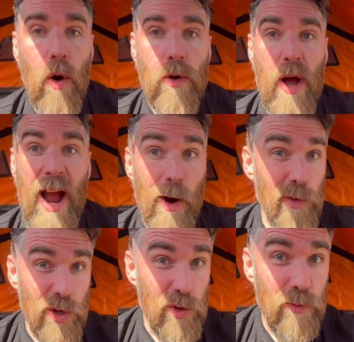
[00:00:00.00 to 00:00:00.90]
how
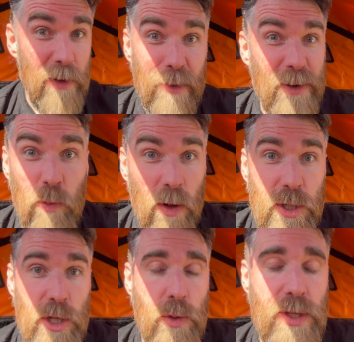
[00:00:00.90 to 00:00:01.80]
you maybe want
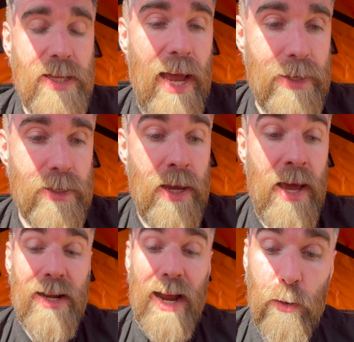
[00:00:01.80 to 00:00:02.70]
to use the tent.
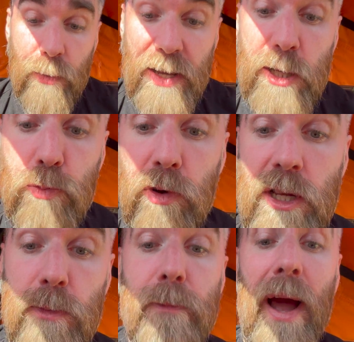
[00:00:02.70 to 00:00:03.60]
Now, this
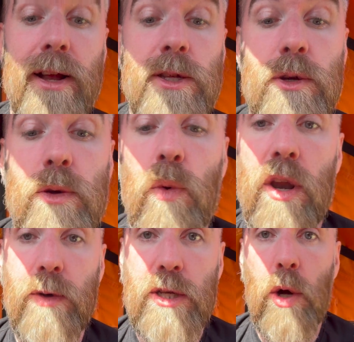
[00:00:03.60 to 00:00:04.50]
brings me back to what
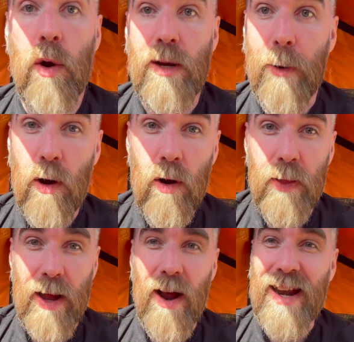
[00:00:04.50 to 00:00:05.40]
I was talking about
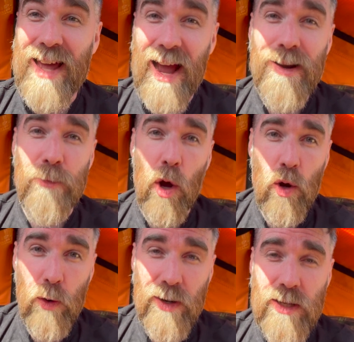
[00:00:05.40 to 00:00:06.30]
earlier, and again, I'm not
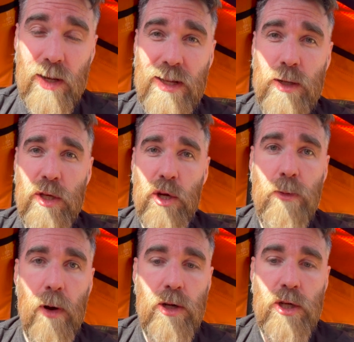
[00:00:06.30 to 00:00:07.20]
going into it too
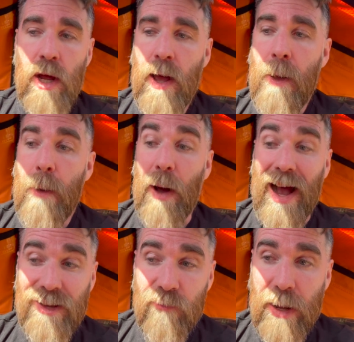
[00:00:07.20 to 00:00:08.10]
much, but
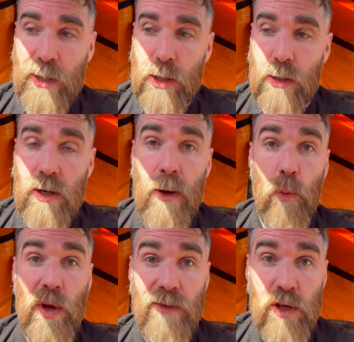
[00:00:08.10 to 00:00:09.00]
as I've mentioned,
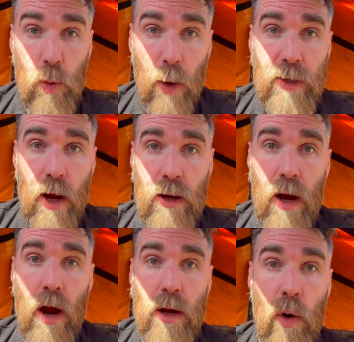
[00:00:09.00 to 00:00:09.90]
we've swapped our
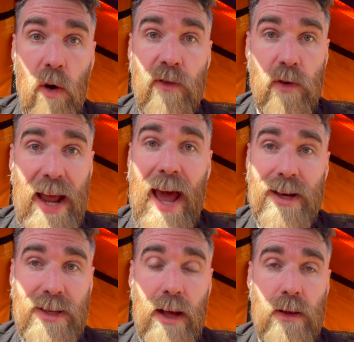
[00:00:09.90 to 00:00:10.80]
cargo for an
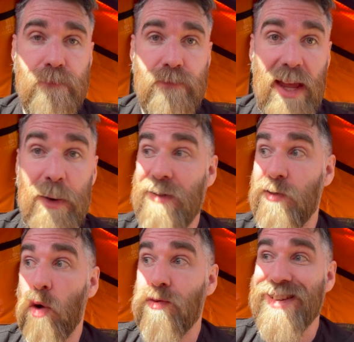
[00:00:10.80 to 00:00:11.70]
XL. Now, I've
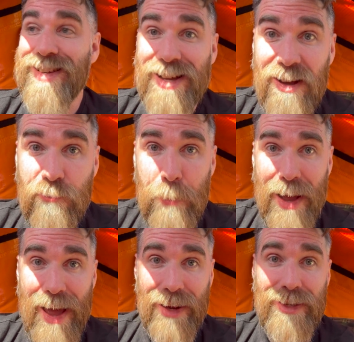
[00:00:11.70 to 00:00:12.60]
not received
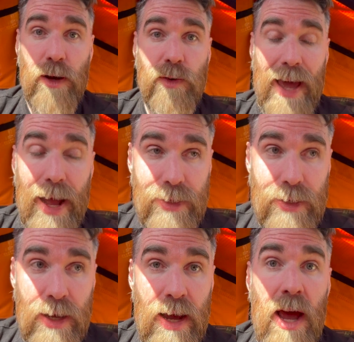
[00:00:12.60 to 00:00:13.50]
my XL yet,
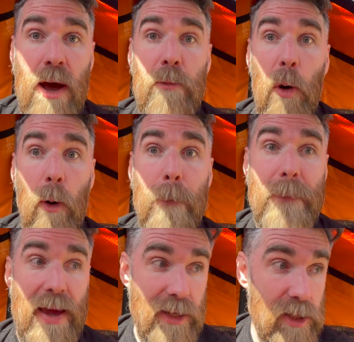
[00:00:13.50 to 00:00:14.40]
but
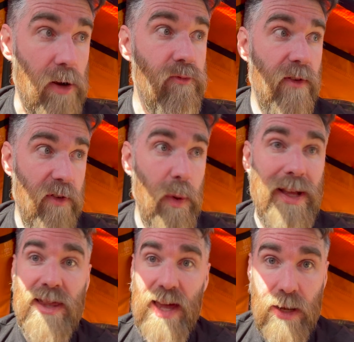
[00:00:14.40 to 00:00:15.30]
based on
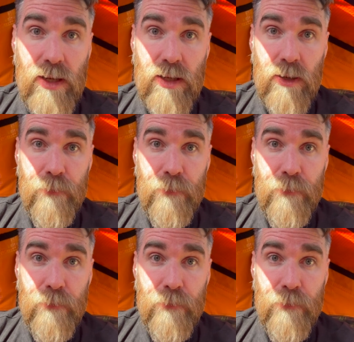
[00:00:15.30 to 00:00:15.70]
reviewing this,